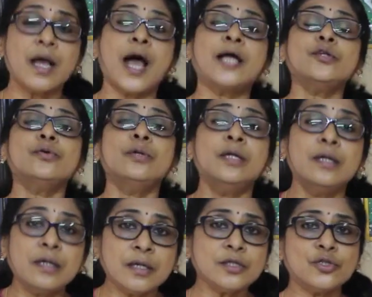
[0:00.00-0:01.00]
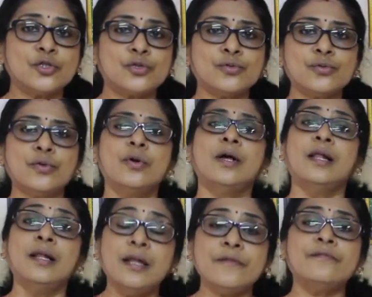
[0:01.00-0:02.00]
and you learned to
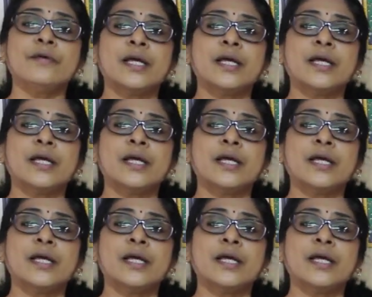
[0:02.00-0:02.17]
live